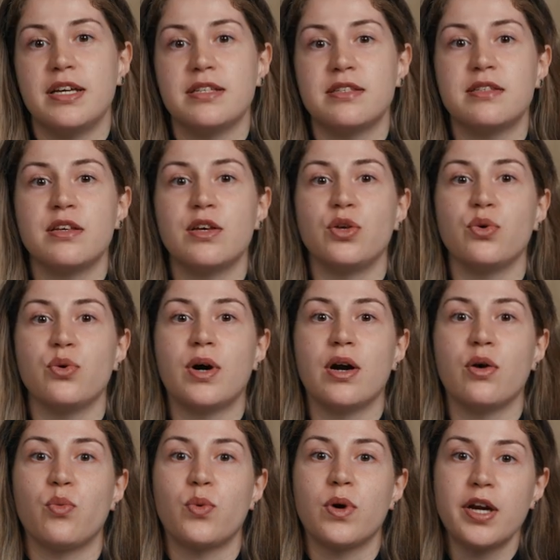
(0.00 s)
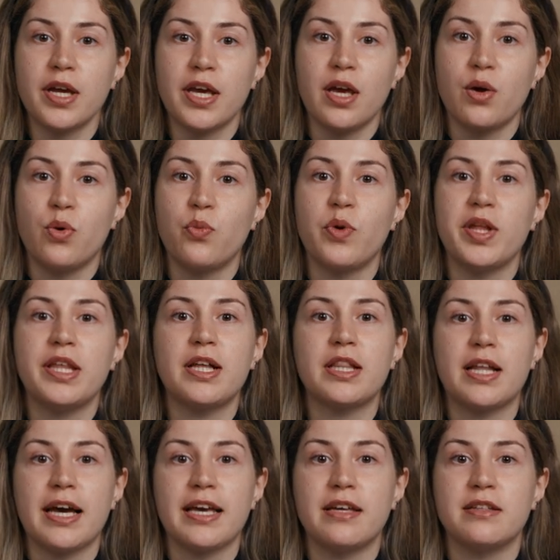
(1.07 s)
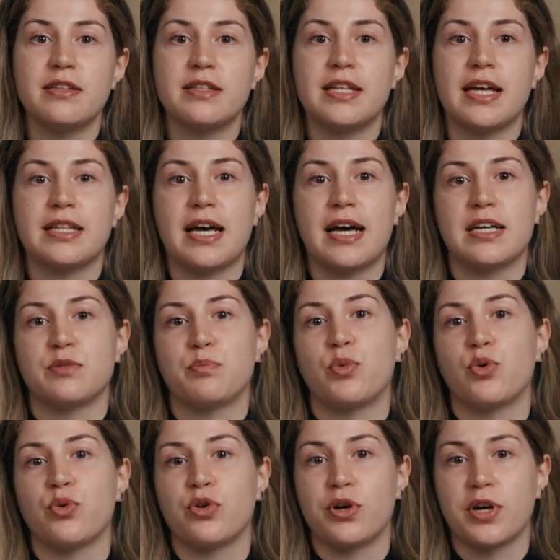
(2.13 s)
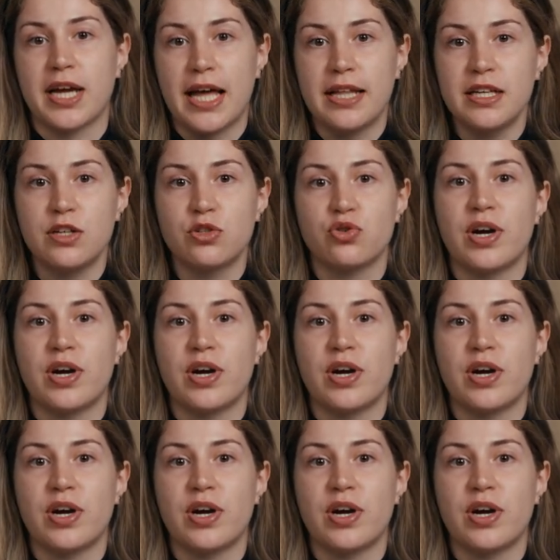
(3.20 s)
is you are working with a client that has both organic